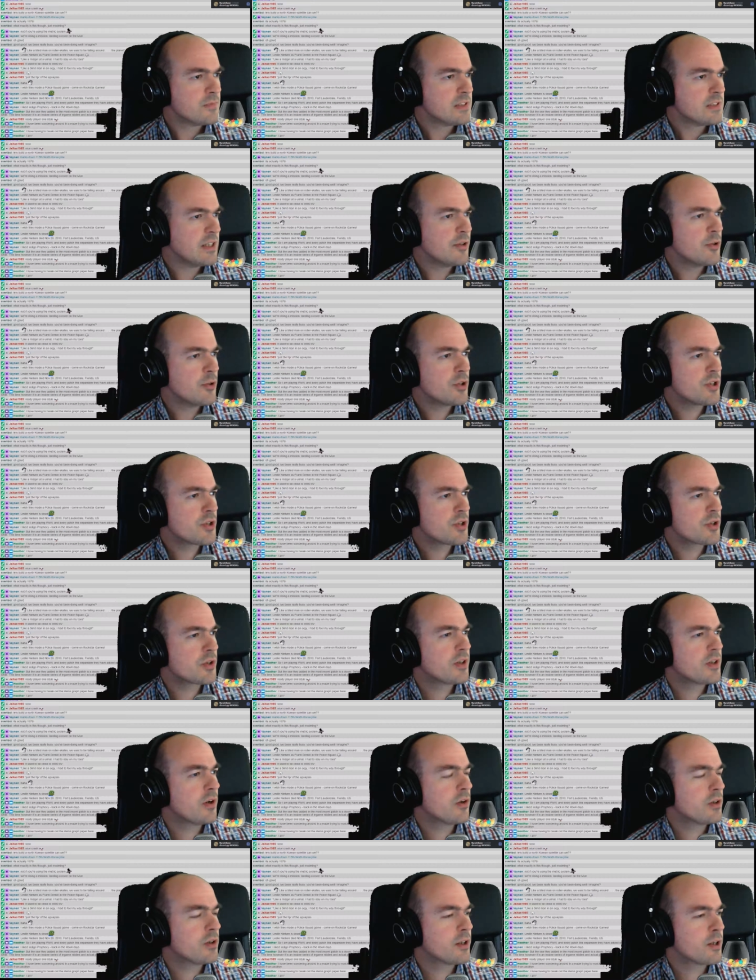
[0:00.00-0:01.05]
It usually took the
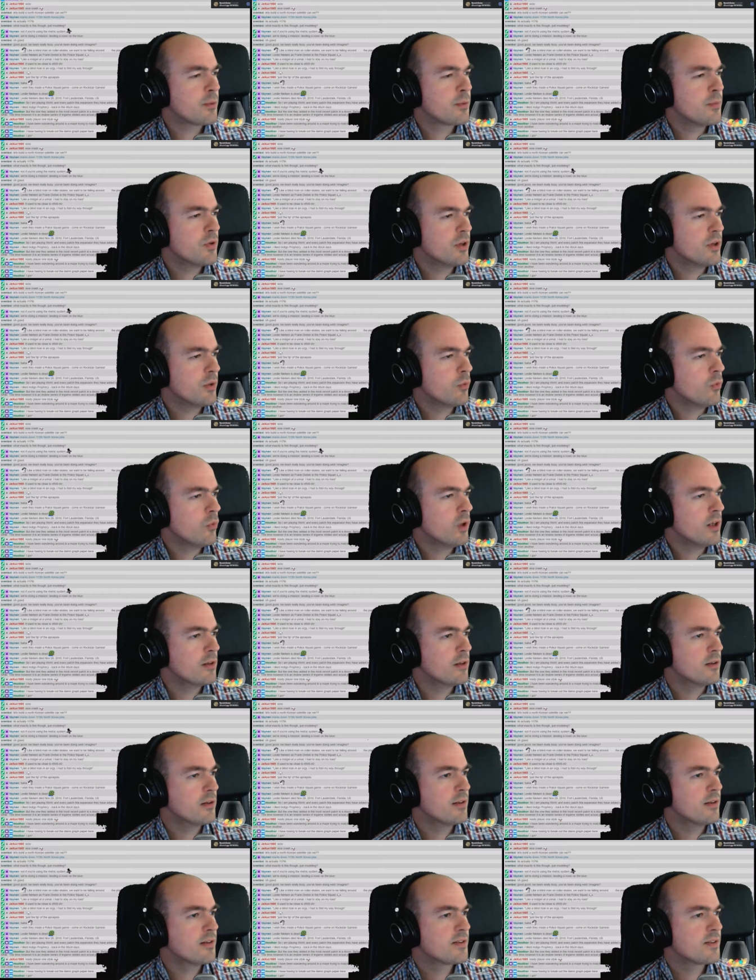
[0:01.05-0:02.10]
online community a
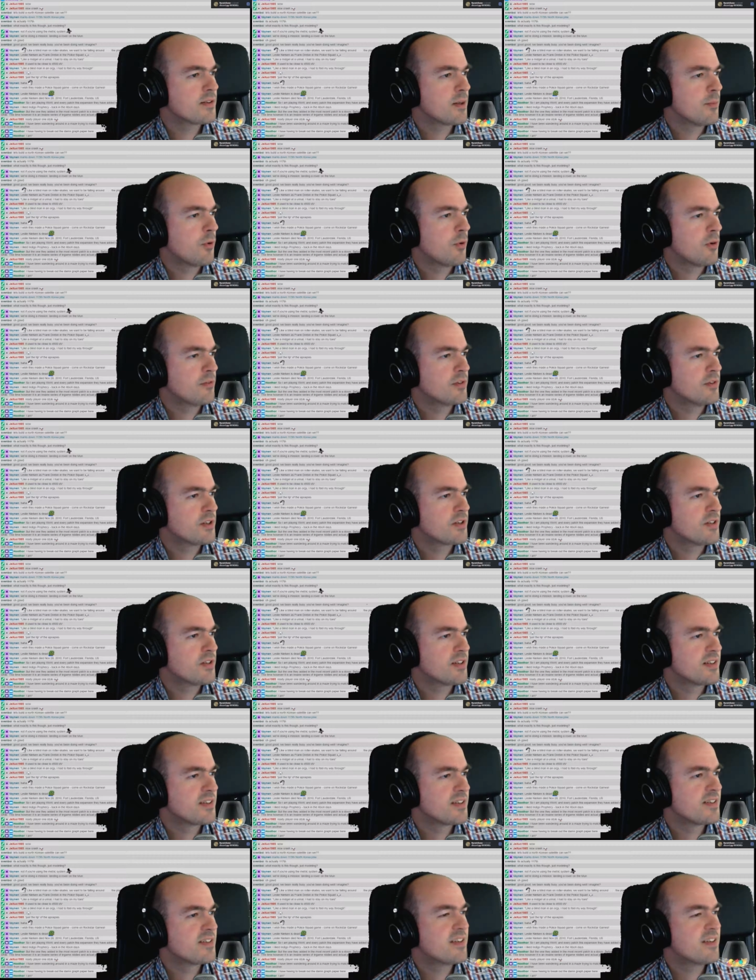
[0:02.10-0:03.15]
while. This time, however, it's an
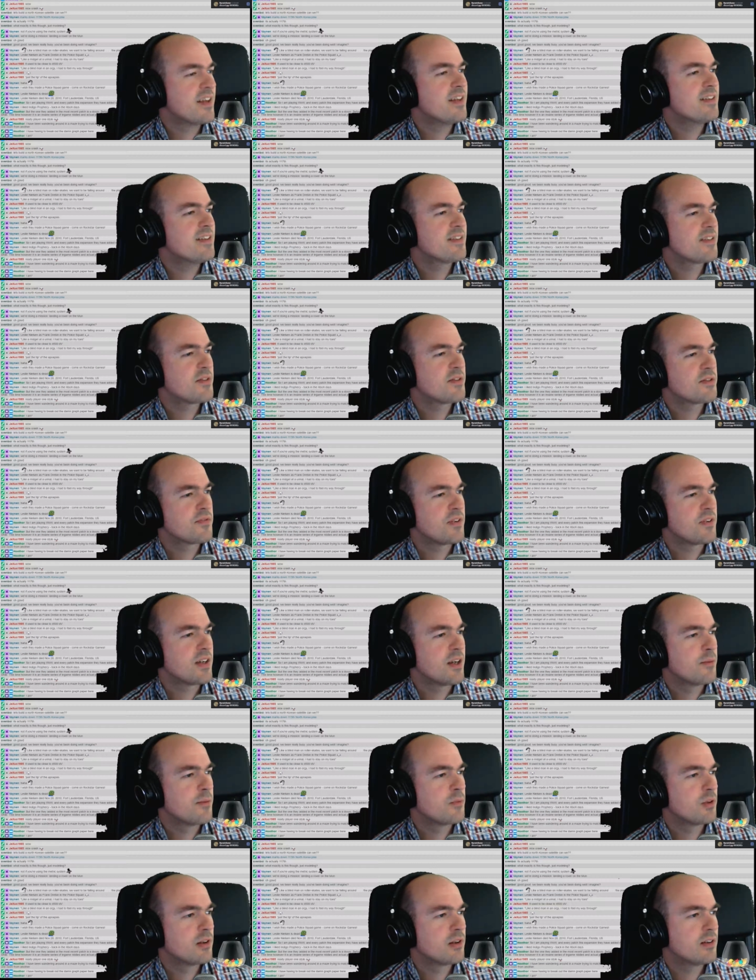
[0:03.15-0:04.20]
insane series of
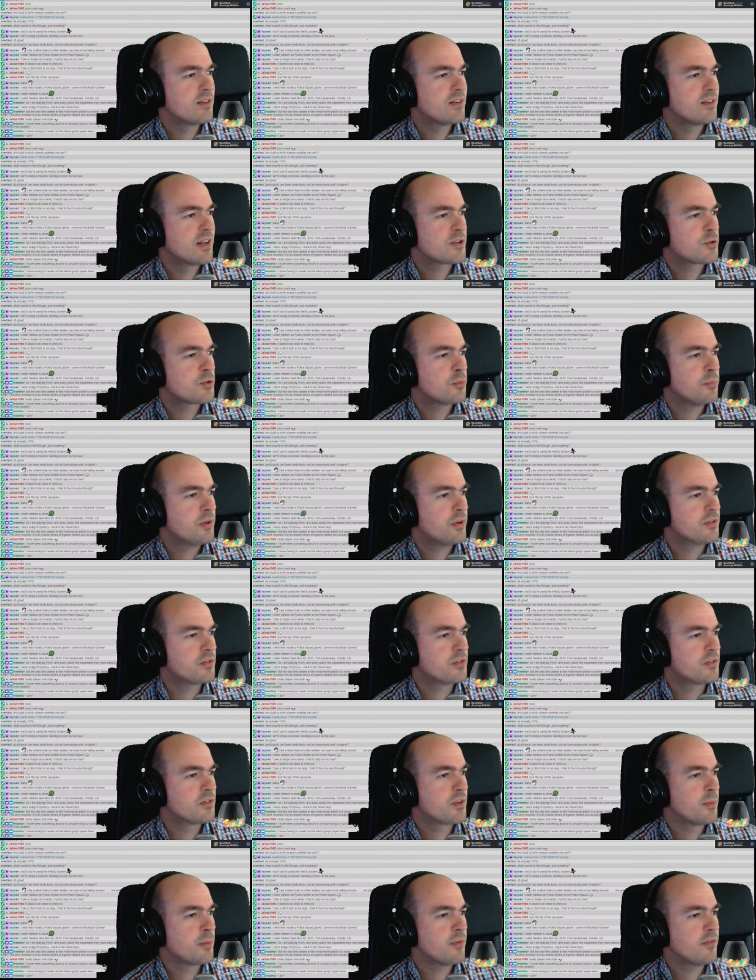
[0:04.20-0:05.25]
in-game riddles and actual puzzles on
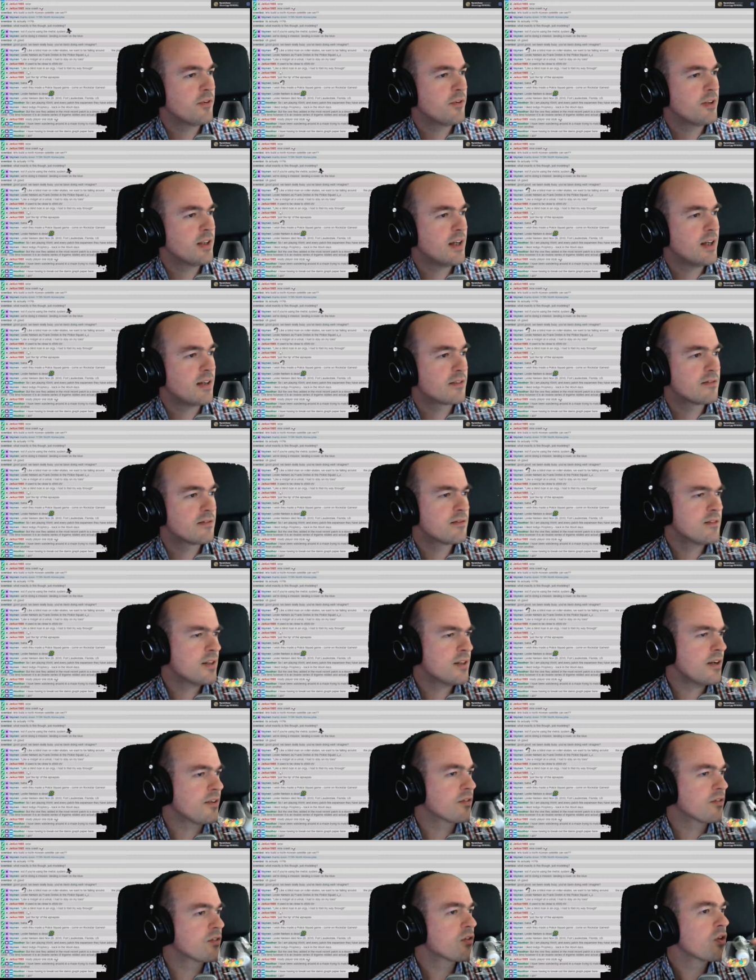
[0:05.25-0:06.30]
top of all that.
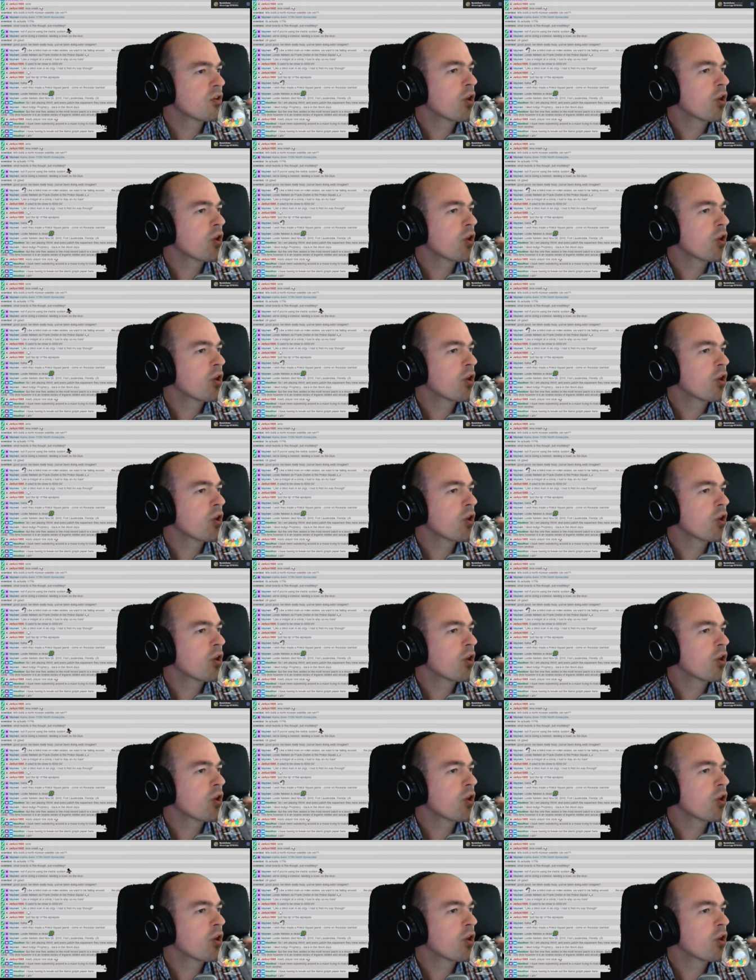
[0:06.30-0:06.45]
Nice.